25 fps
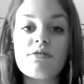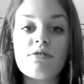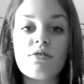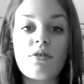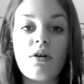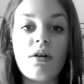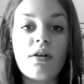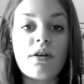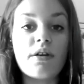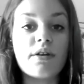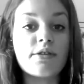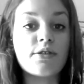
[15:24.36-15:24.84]

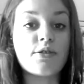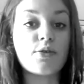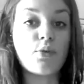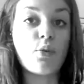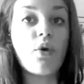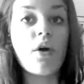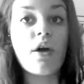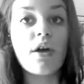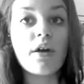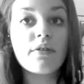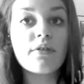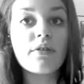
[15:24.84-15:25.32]
Zoller's
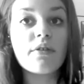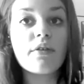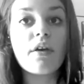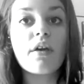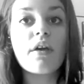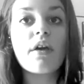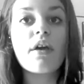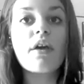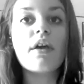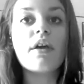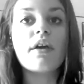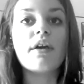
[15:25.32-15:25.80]
work
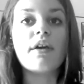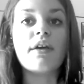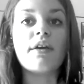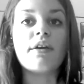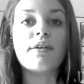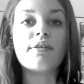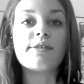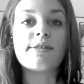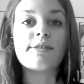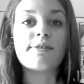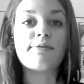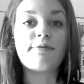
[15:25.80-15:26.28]

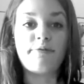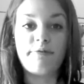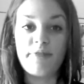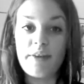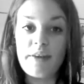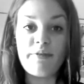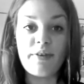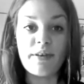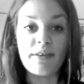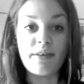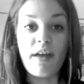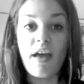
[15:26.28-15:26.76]
is
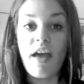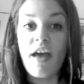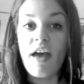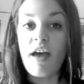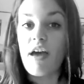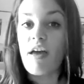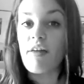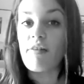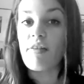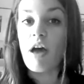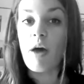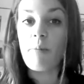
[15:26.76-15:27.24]
vivid
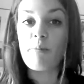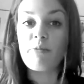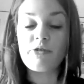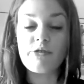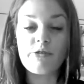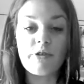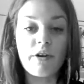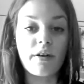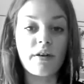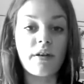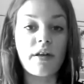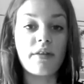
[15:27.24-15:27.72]
and
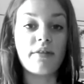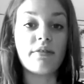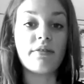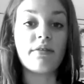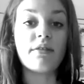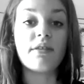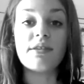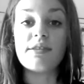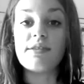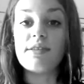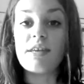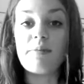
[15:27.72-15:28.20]
abstract at
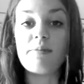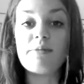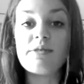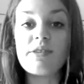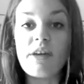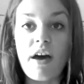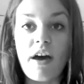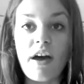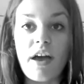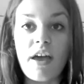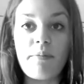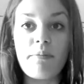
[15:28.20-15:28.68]
the same
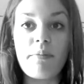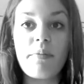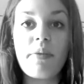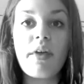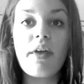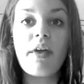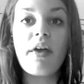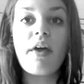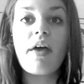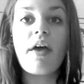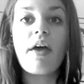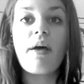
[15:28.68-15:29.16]
time,
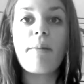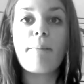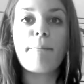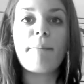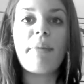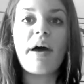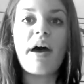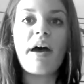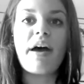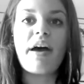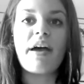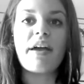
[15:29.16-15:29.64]

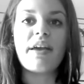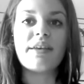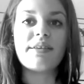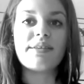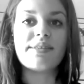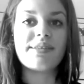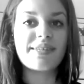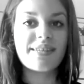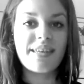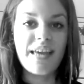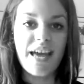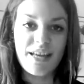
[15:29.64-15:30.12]
by
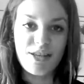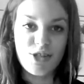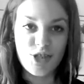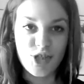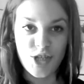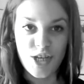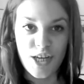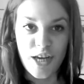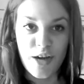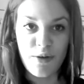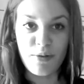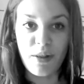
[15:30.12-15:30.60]

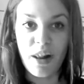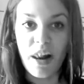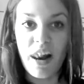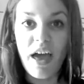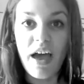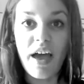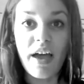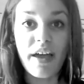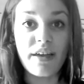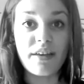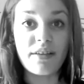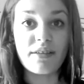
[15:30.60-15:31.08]
sketchy
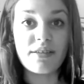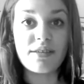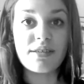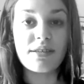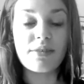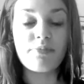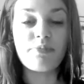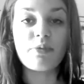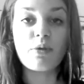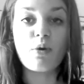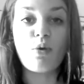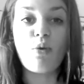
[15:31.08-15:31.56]

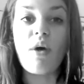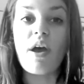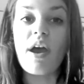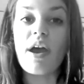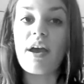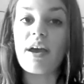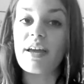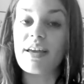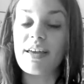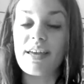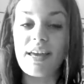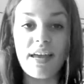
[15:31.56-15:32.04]
outlines,
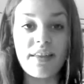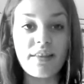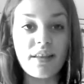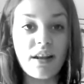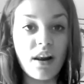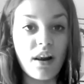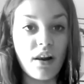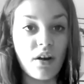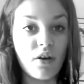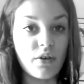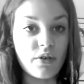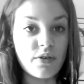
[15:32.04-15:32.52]
where
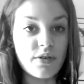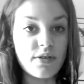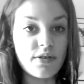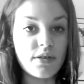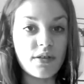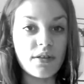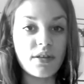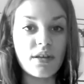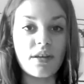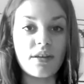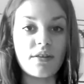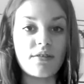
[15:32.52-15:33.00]
getting
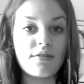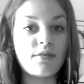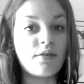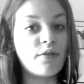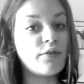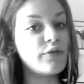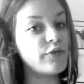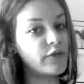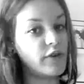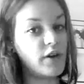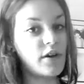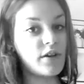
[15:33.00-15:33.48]
lost is
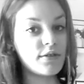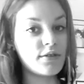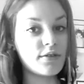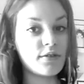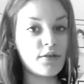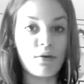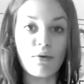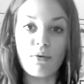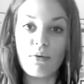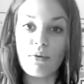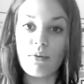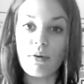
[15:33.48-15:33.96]
the
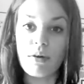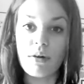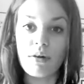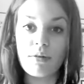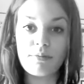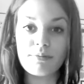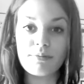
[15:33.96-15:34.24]
first rule.